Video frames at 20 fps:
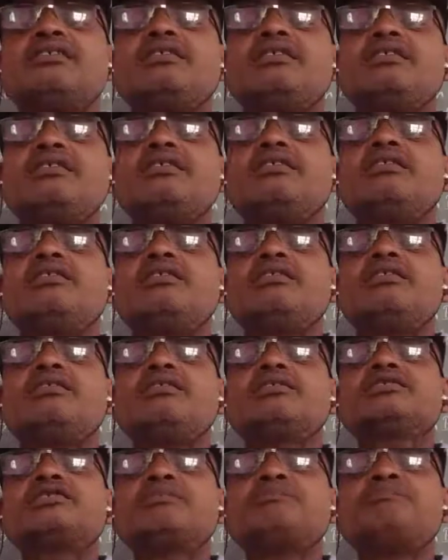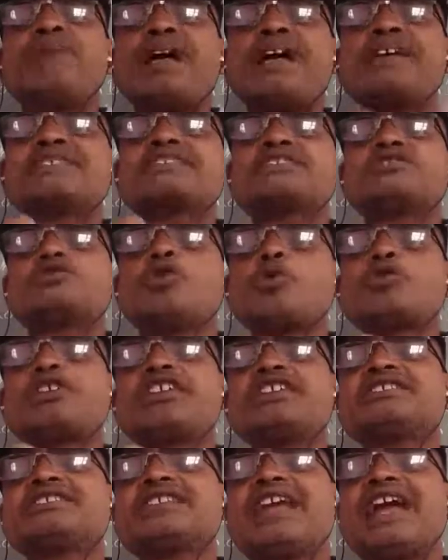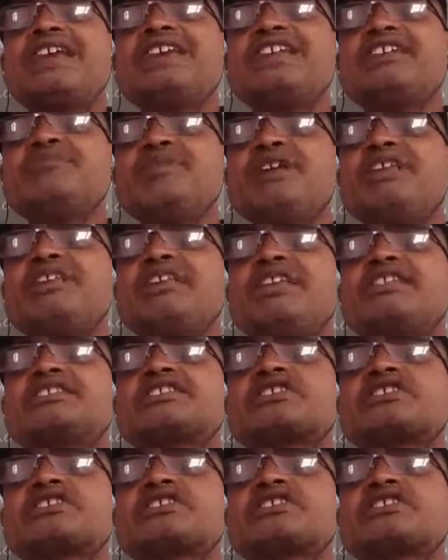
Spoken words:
the best notice and email. Let us